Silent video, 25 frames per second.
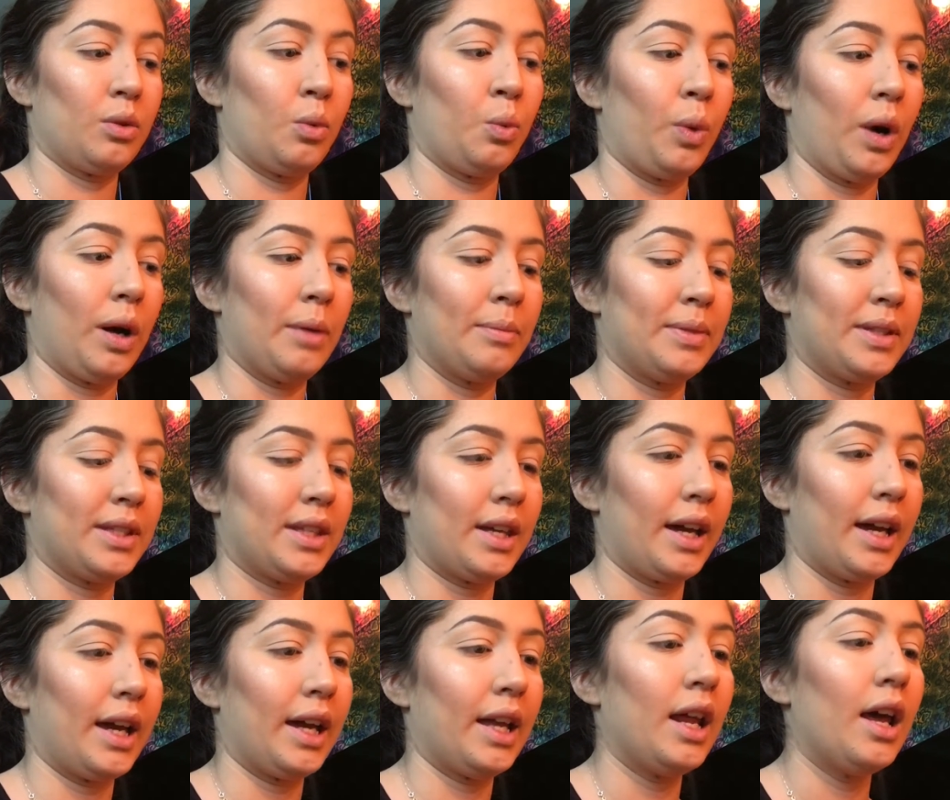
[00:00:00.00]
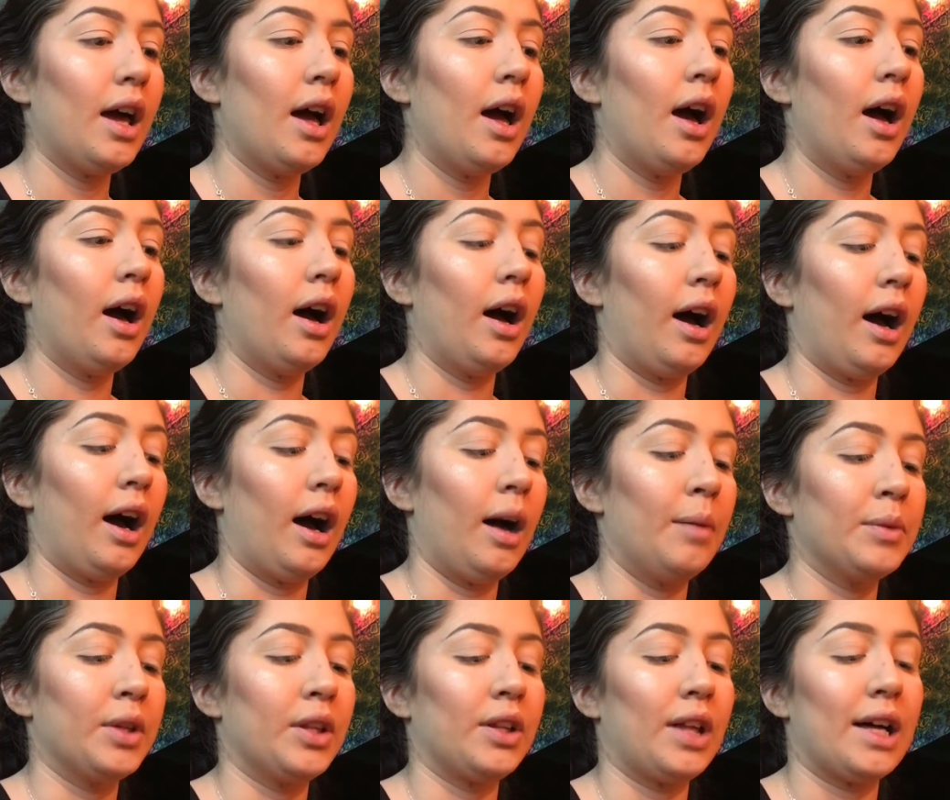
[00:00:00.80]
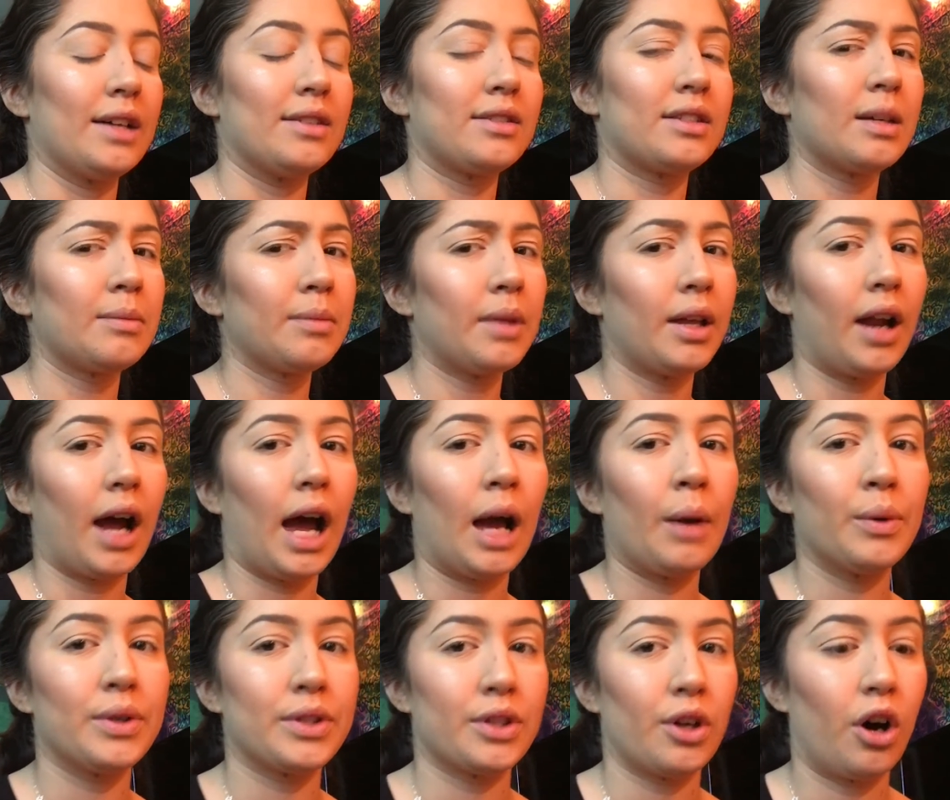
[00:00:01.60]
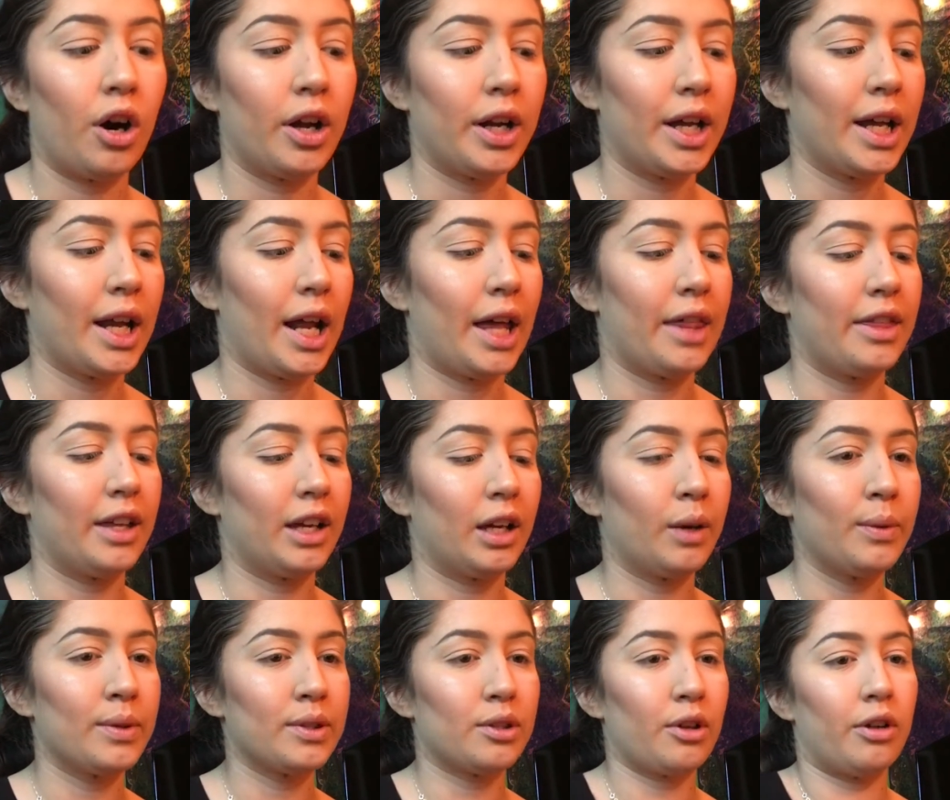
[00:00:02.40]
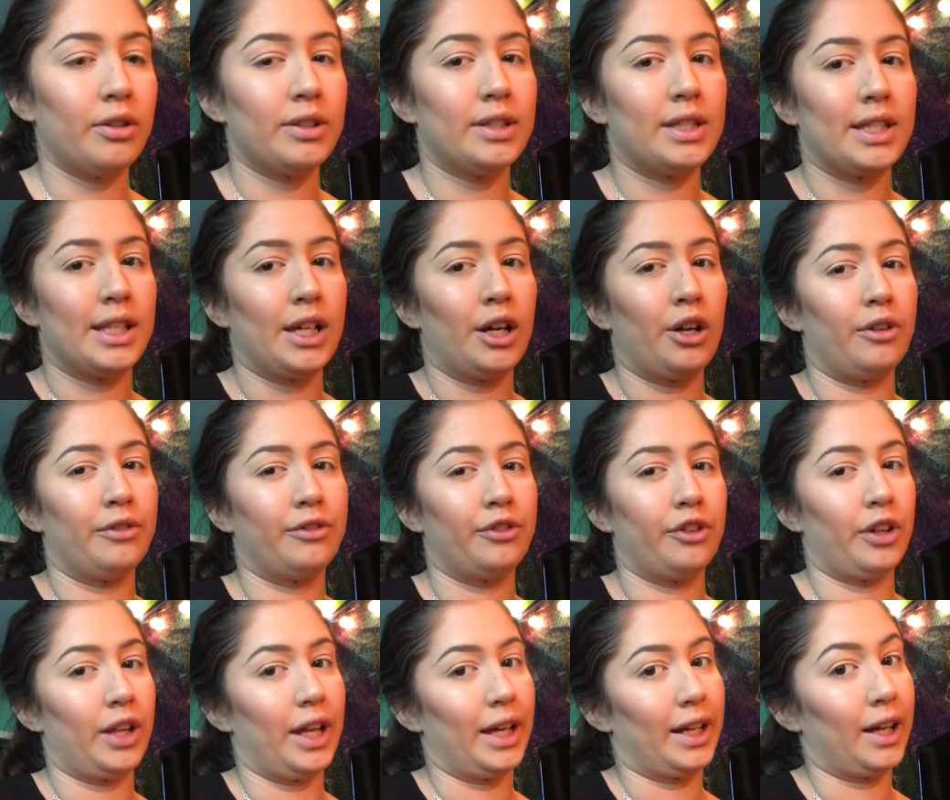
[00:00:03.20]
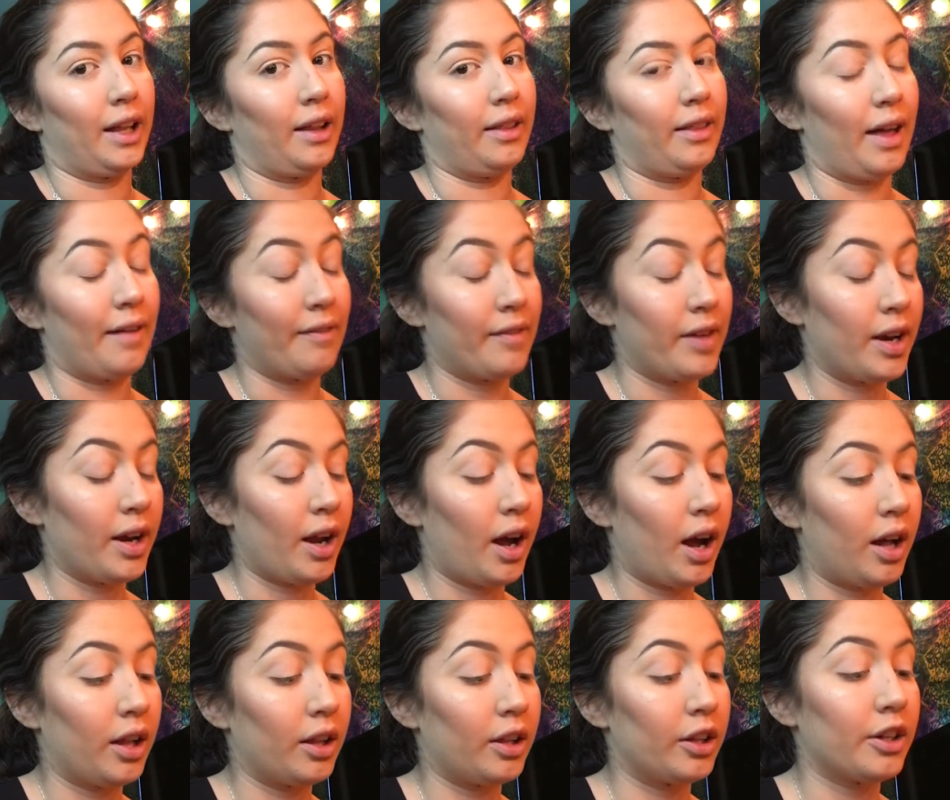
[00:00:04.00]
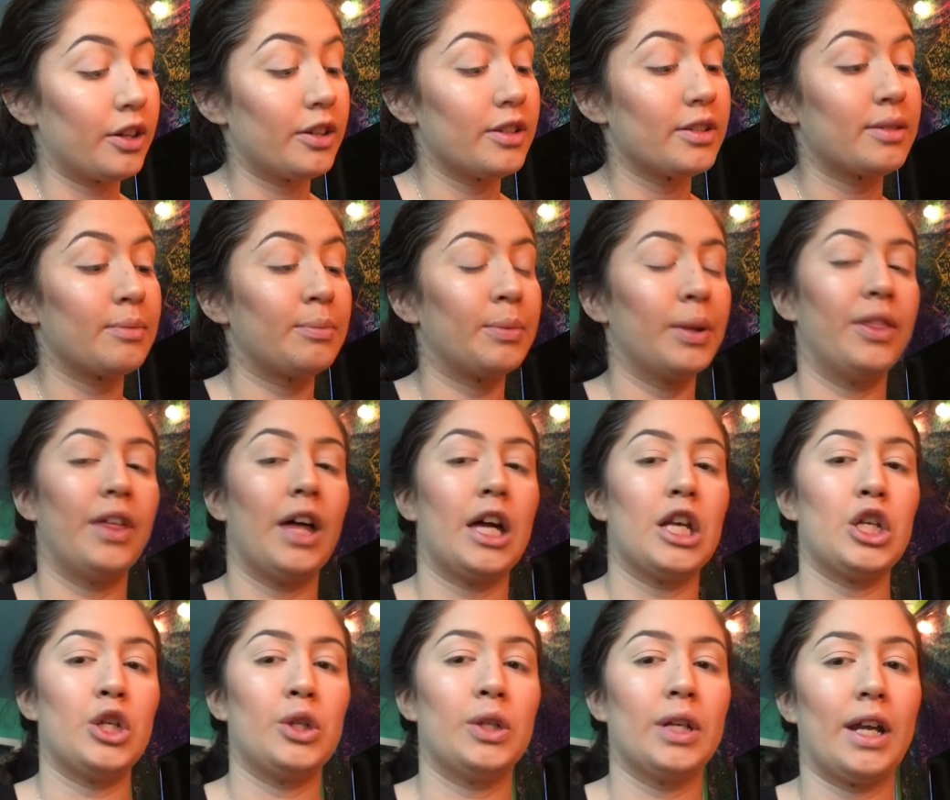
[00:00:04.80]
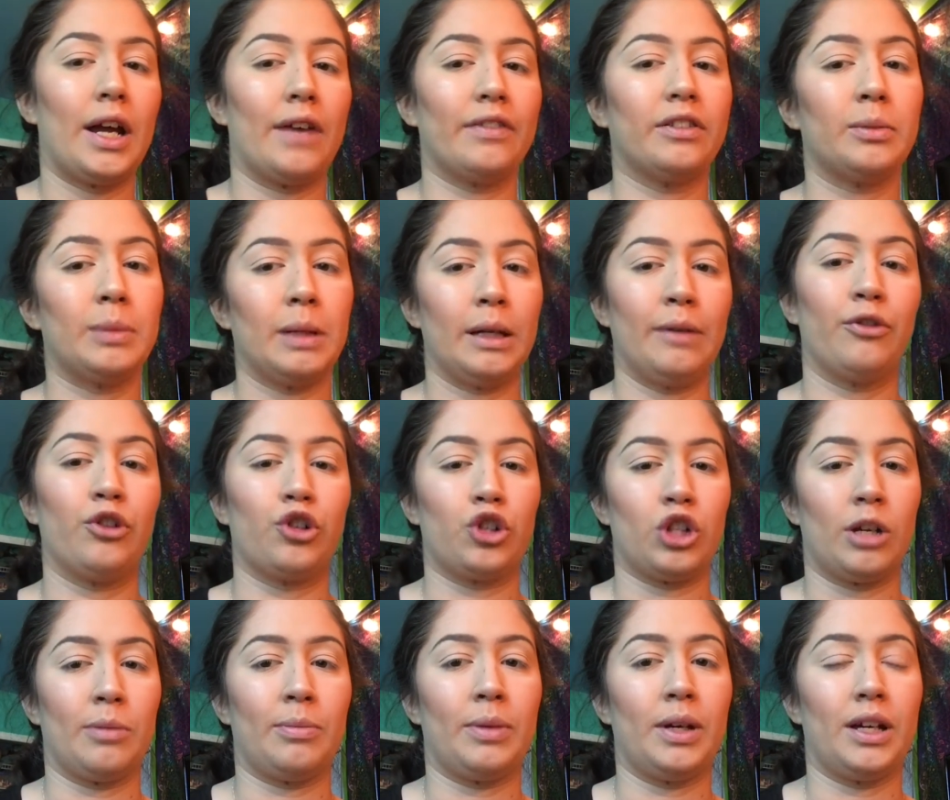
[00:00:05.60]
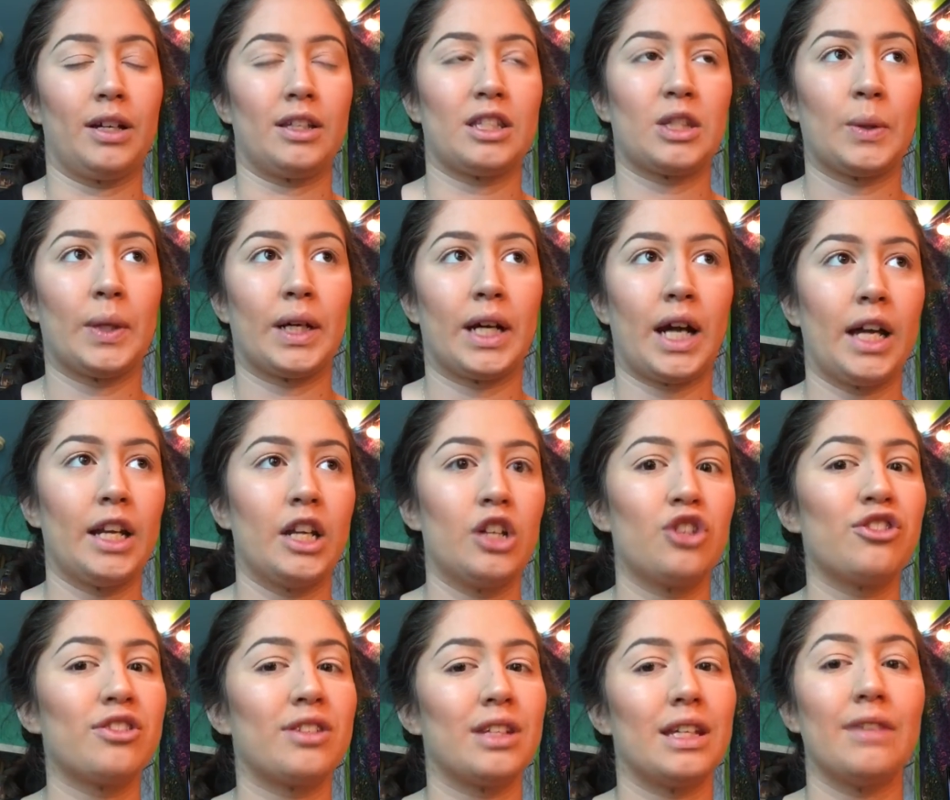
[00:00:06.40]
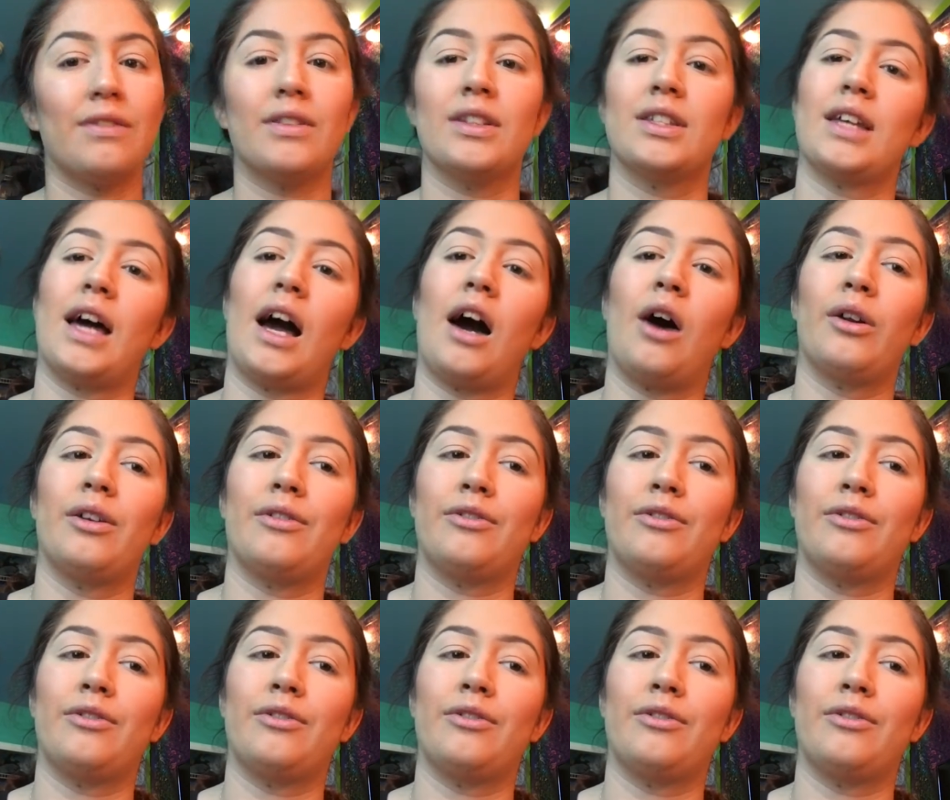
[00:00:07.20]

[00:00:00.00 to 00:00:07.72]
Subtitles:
website, the last time that I was on it, I think it was on sale for like $11, but then you did have to pay for shipping, so it kind of just evens out.